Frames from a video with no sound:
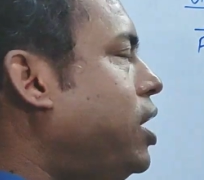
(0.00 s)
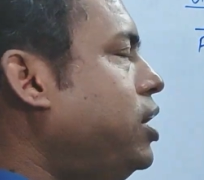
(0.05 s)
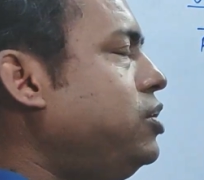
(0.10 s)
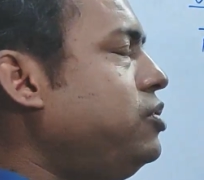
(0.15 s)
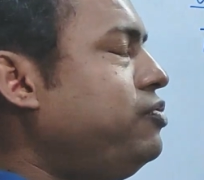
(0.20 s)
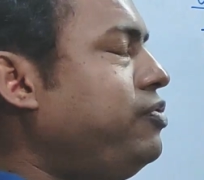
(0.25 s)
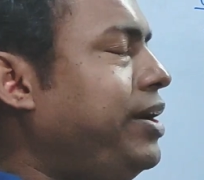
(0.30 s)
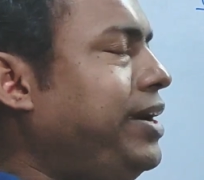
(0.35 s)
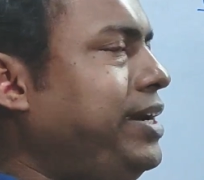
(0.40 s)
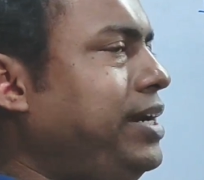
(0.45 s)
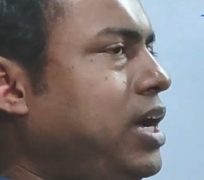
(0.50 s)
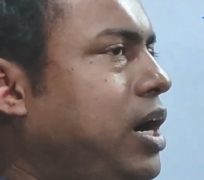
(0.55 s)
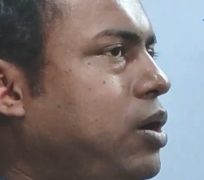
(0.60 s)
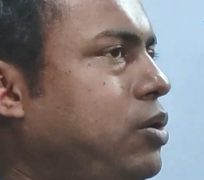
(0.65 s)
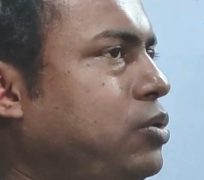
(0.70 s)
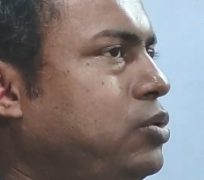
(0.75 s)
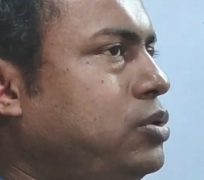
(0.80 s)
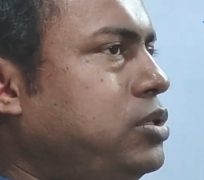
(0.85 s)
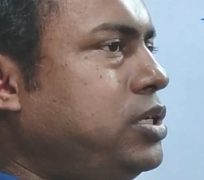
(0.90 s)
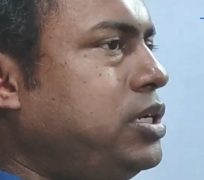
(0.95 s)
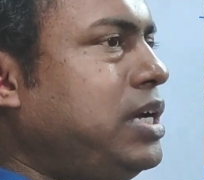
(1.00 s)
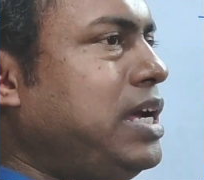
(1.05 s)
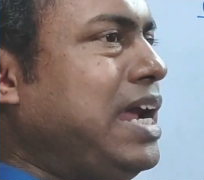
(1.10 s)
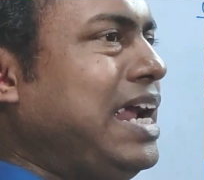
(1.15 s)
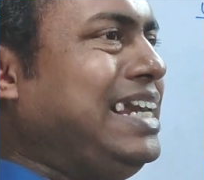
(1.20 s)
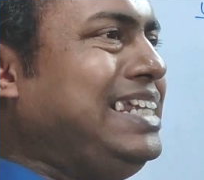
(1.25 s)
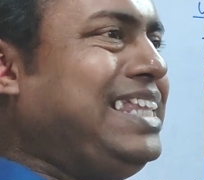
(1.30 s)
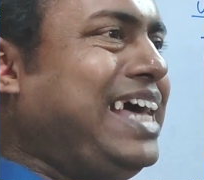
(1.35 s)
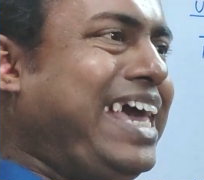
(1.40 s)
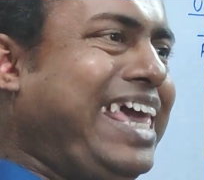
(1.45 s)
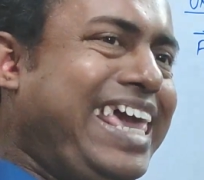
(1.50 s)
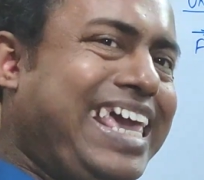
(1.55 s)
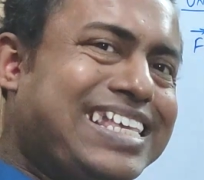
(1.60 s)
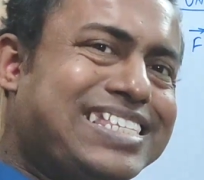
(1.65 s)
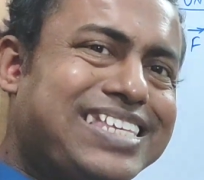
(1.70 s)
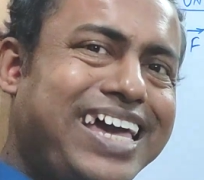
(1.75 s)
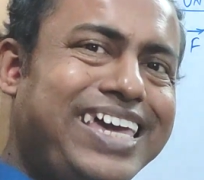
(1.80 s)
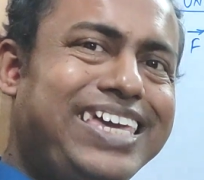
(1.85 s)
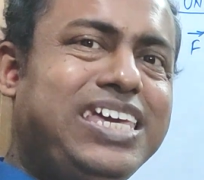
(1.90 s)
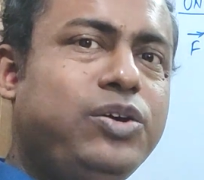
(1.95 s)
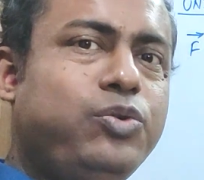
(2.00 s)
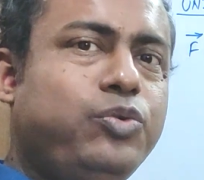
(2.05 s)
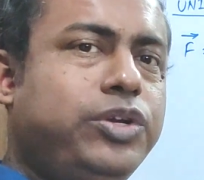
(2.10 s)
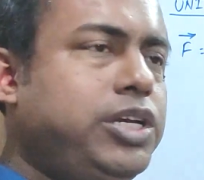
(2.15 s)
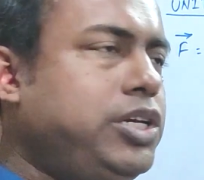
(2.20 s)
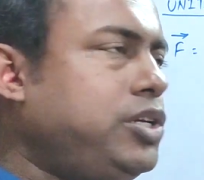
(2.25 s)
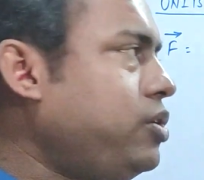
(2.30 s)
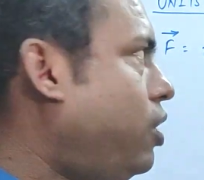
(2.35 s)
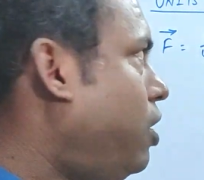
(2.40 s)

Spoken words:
want to find out the SI unit